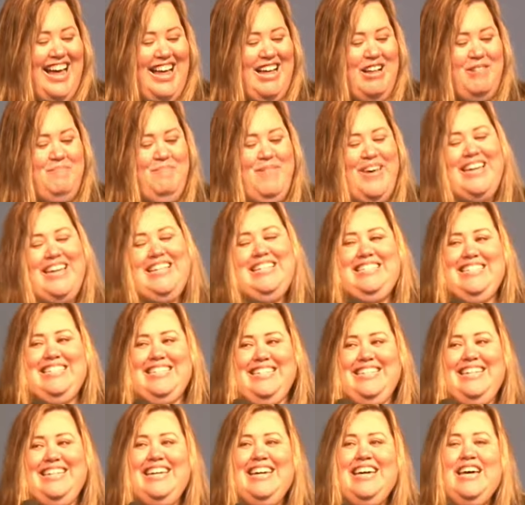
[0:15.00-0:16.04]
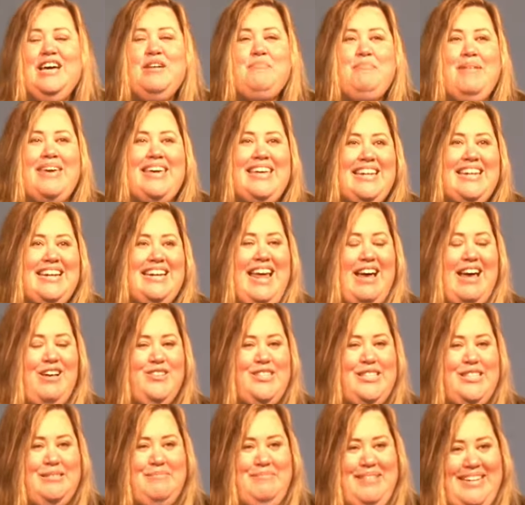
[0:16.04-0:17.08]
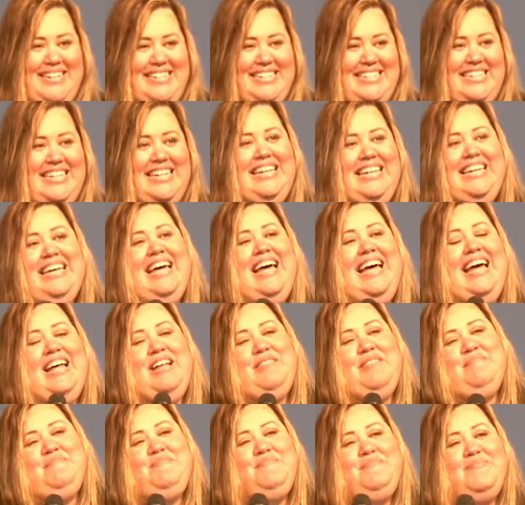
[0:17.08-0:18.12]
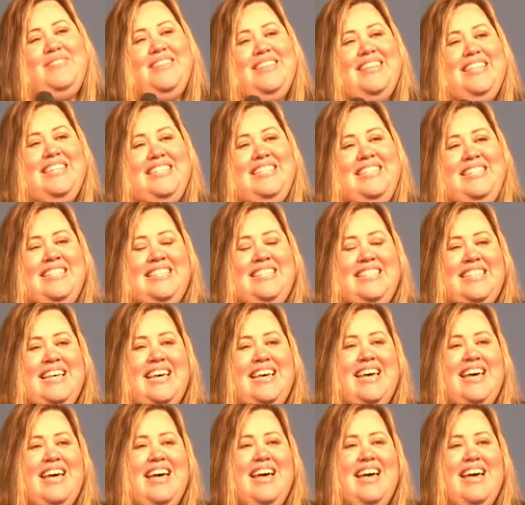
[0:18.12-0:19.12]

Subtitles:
I did make an announcement this